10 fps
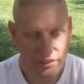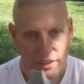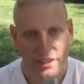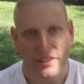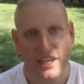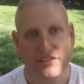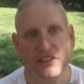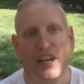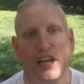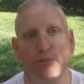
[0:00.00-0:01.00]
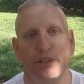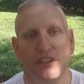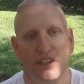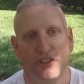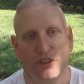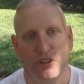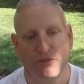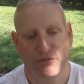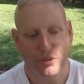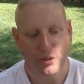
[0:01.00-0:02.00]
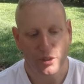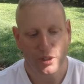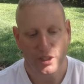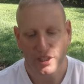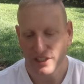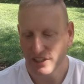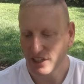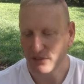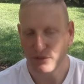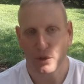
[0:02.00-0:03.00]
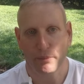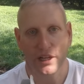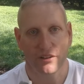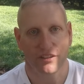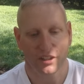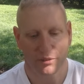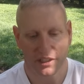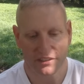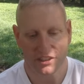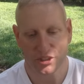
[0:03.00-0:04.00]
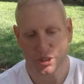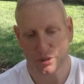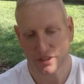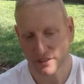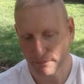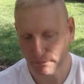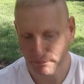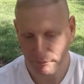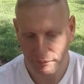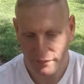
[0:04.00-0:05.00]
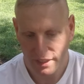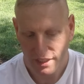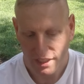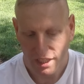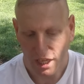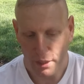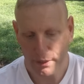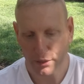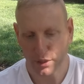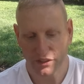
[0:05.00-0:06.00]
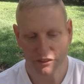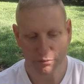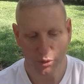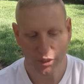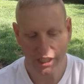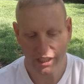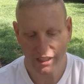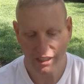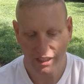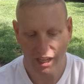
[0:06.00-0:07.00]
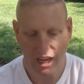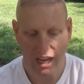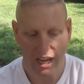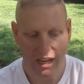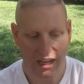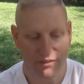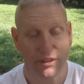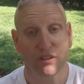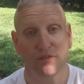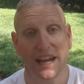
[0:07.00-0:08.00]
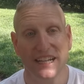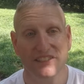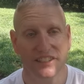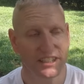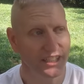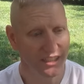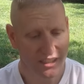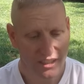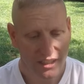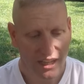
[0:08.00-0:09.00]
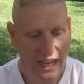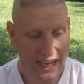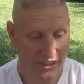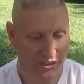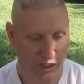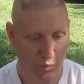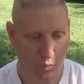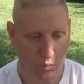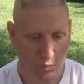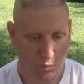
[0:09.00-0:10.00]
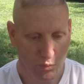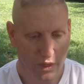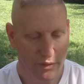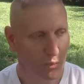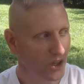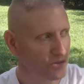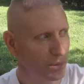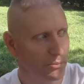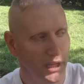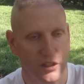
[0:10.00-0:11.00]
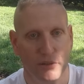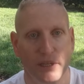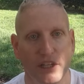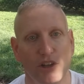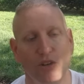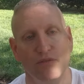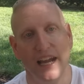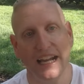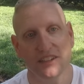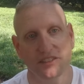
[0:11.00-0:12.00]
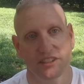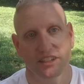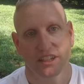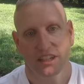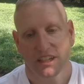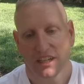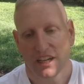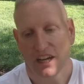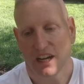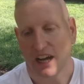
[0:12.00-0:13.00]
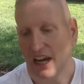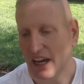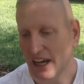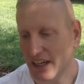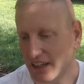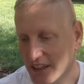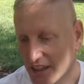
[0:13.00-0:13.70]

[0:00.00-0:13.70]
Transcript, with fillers: this has a lot of potential for a full marathon racing shoe. On my run this morning, uh, I felt fast in it. I actually, it was propelling me to go fast. Uh,